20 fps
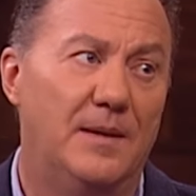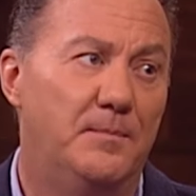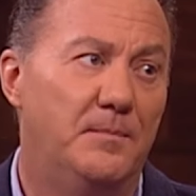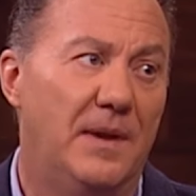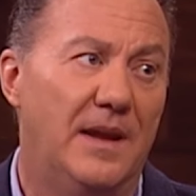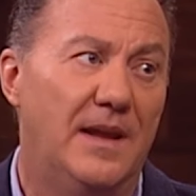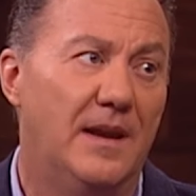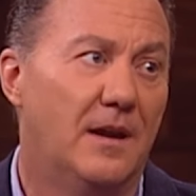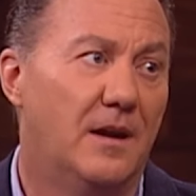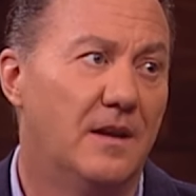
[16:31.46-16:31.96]
and
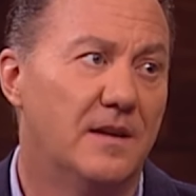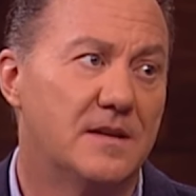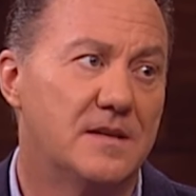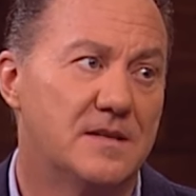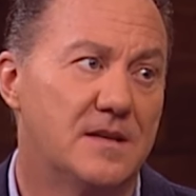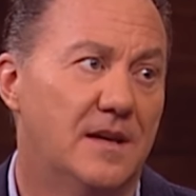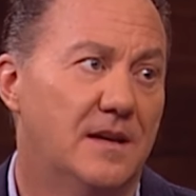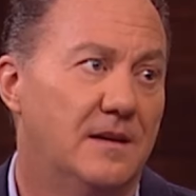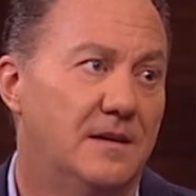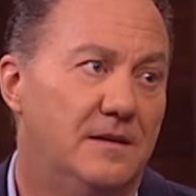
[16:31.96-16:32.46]
man, all of a
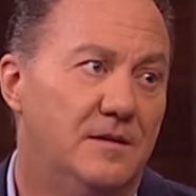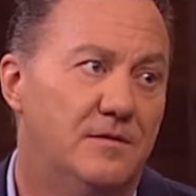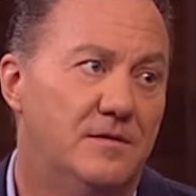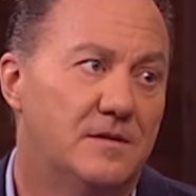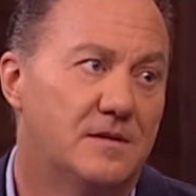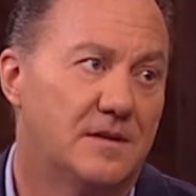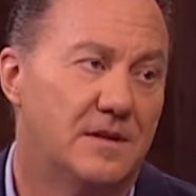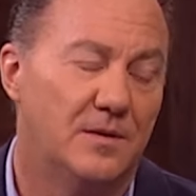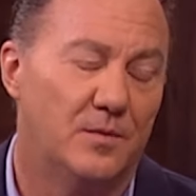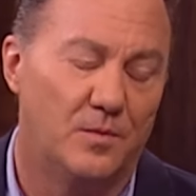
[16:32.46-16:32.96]
sudden you
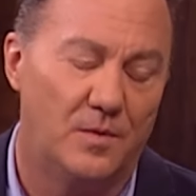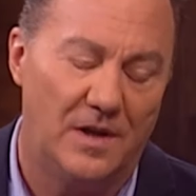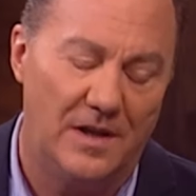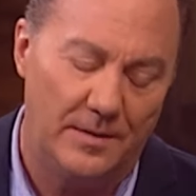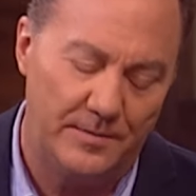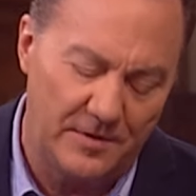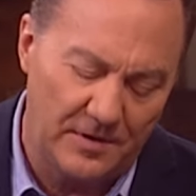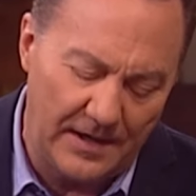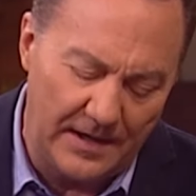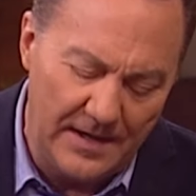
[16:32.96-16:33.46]
just get
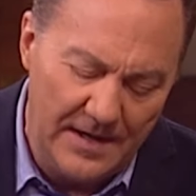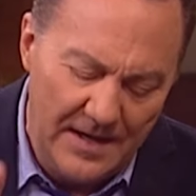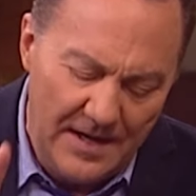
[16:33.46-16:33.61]
walloped. Okay.